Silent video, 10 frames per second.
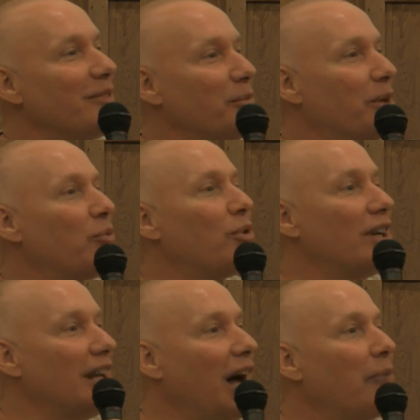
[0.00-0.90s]
But we're
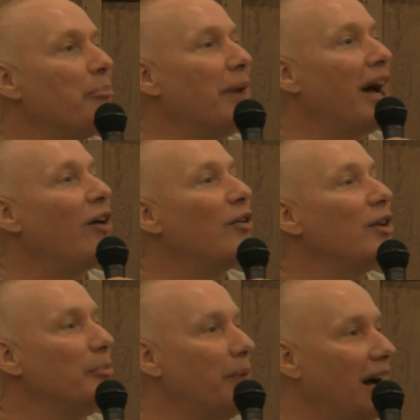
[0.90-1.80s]
not
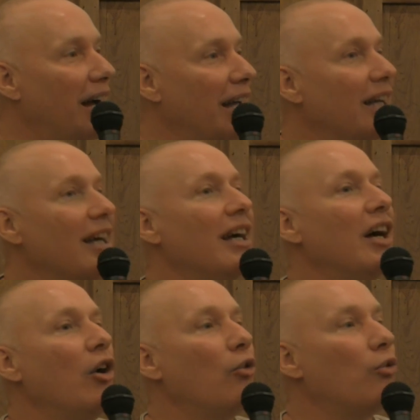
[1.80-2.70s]
bound by
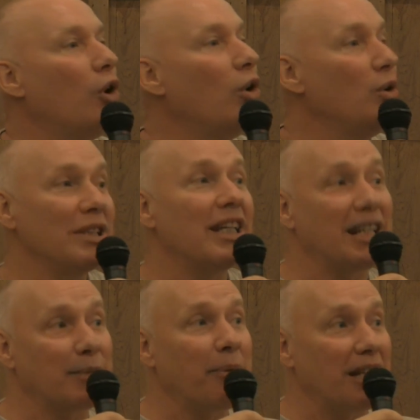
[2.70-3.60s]
roles and
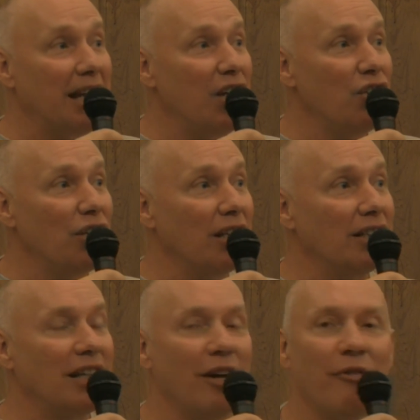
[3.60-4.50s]

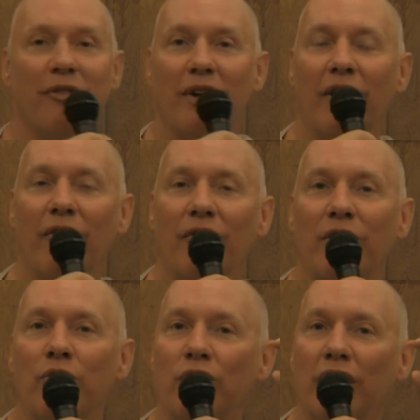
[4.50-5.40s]
expectations of, of the,
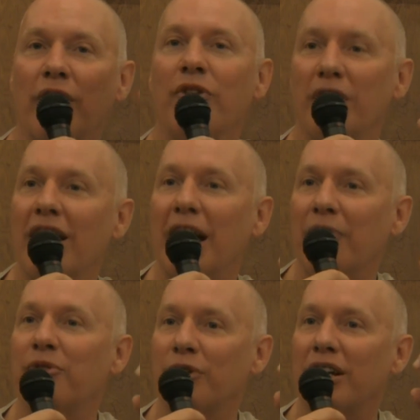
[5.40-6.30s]
govern that
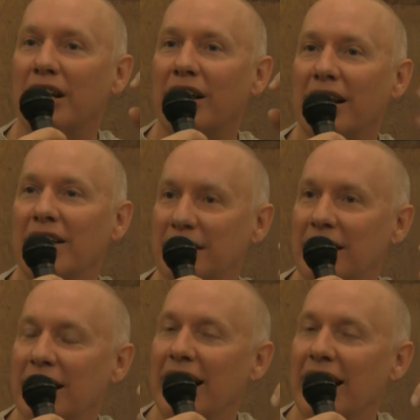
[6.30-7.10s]
friendliness.